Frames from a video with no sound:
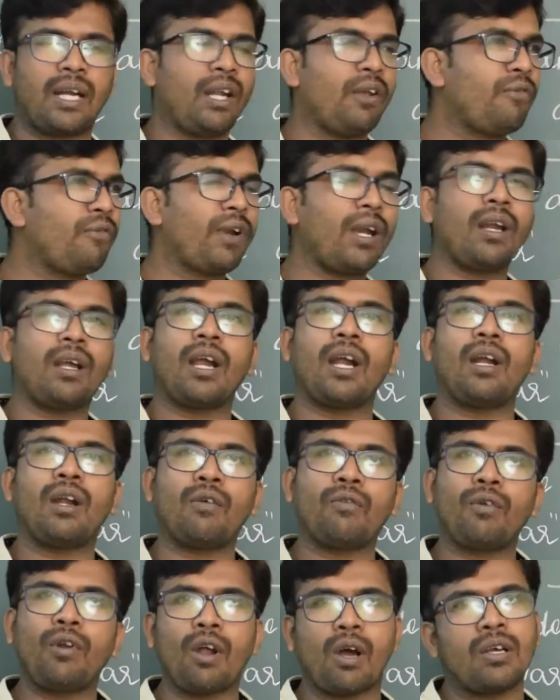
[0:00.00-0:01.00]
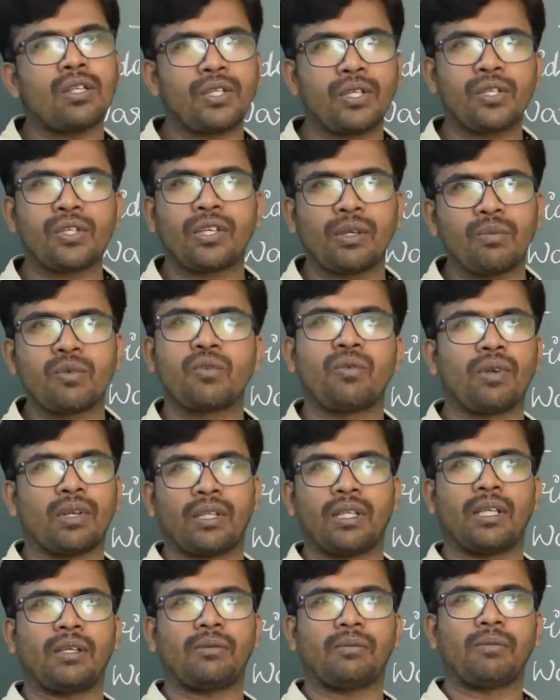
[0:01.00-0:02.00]
different kind of law systems were
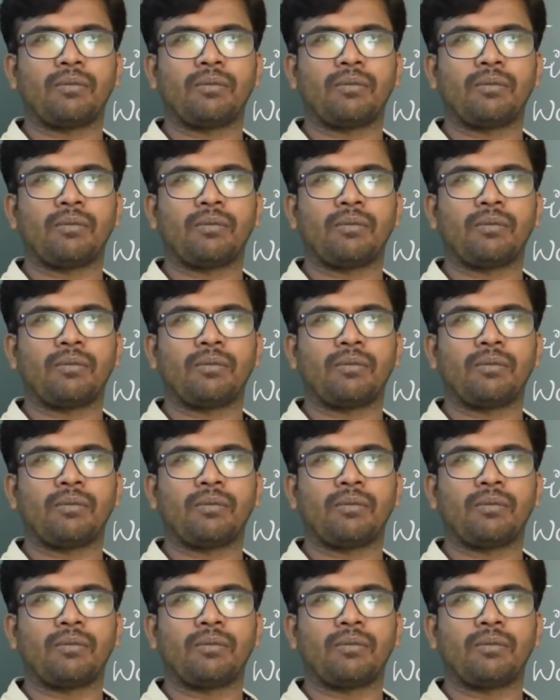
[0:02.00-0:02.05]
there.